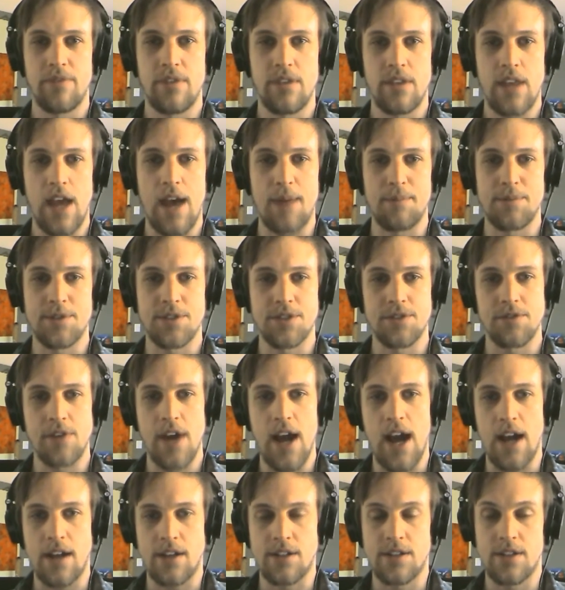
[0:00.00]

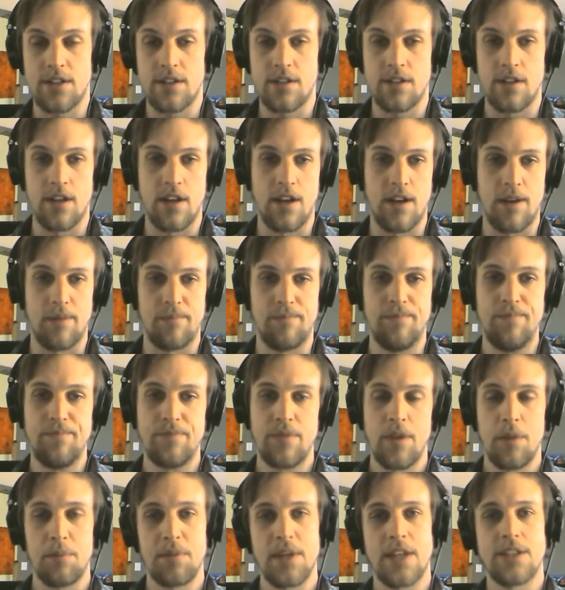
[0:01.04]
abstract,
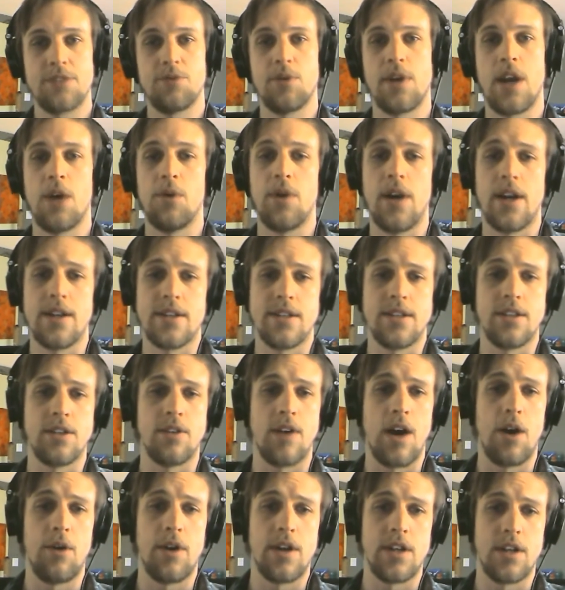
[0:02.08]
but that's what I wanted to do.
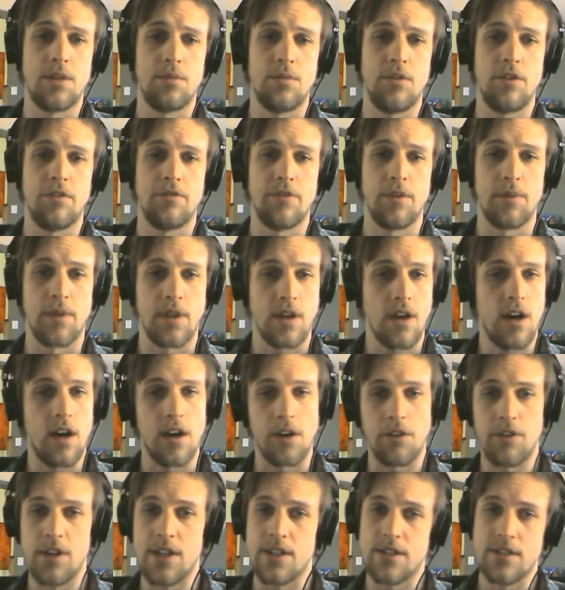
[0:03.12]
I wanted to move from the
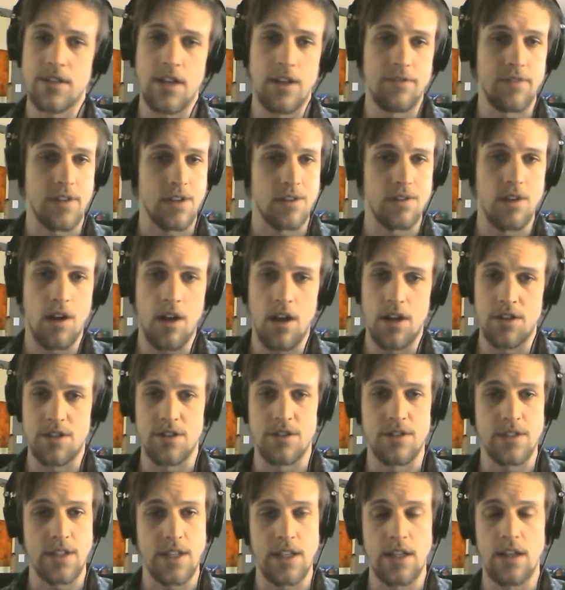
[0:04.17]
concrete stuff like knowledge and
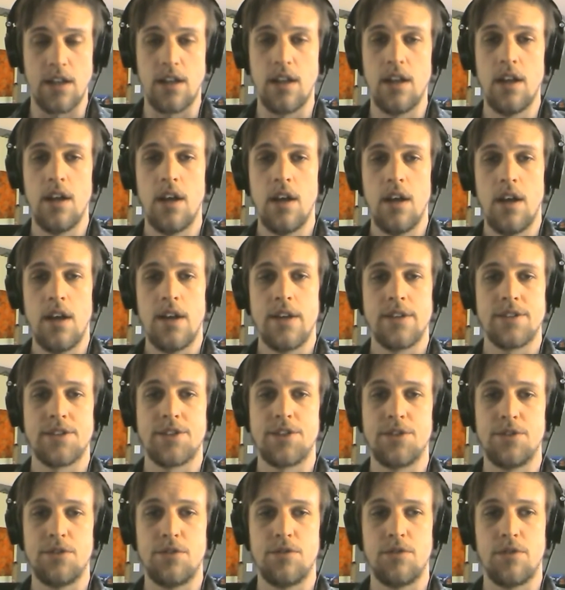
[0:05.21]
skill
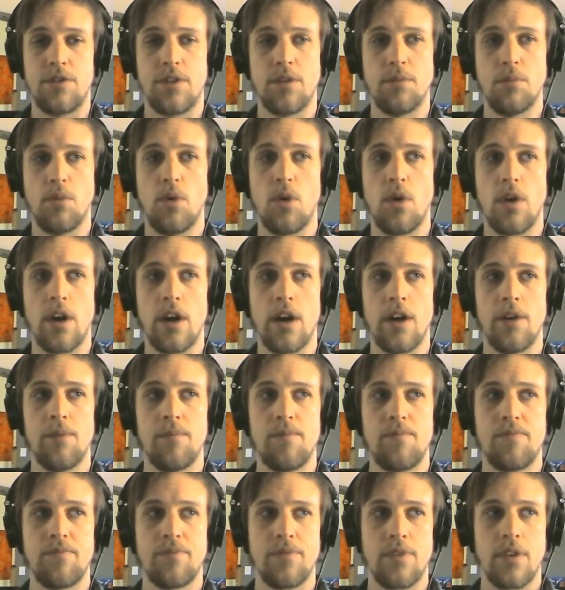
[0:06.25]
to the more
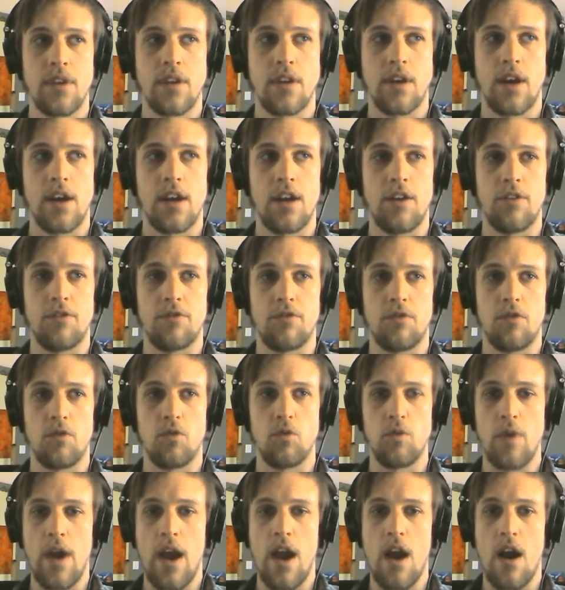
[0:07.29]
kind of
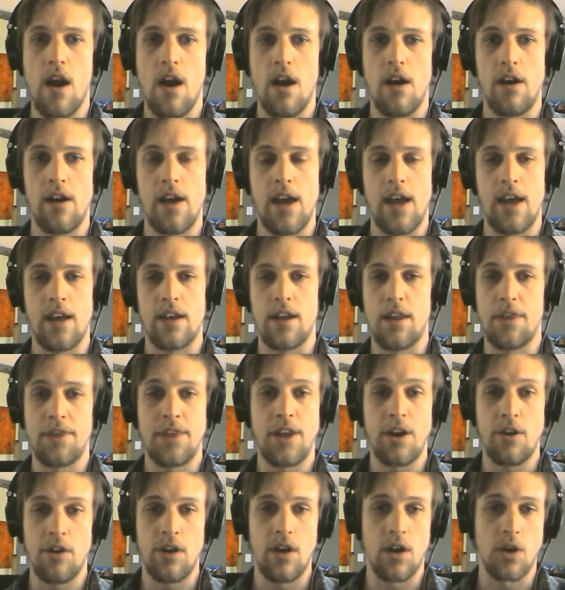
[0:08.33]
rare and
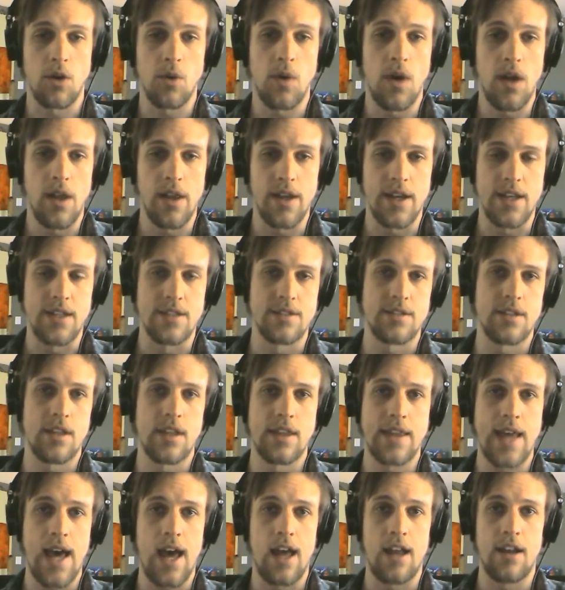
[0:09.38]
ethereal qualities
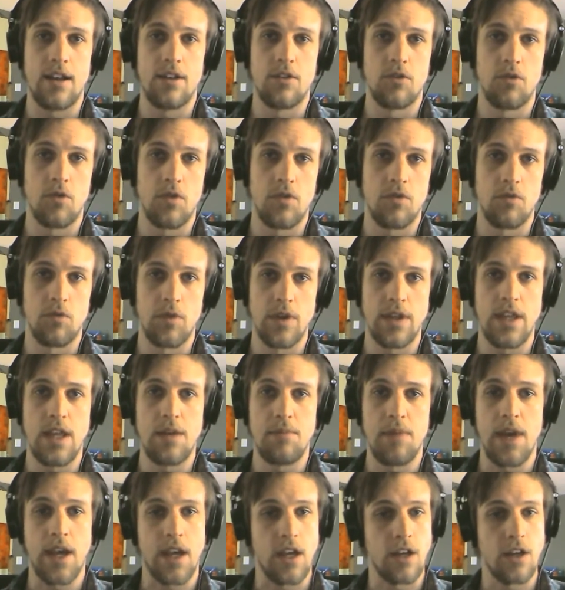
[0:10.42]
that really
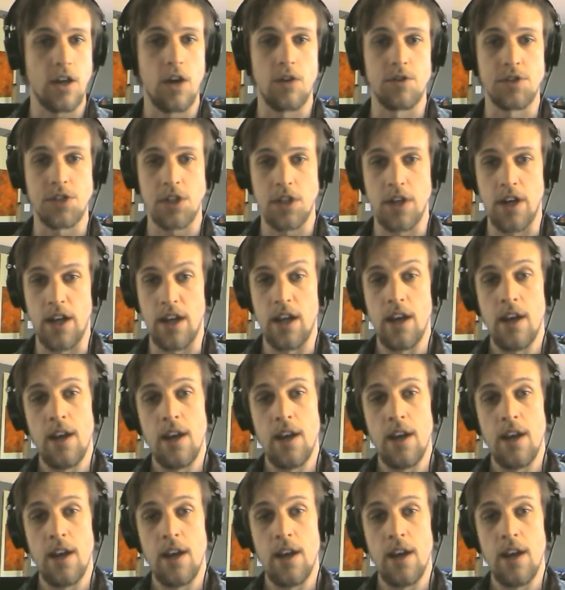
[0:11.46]
make a coach good.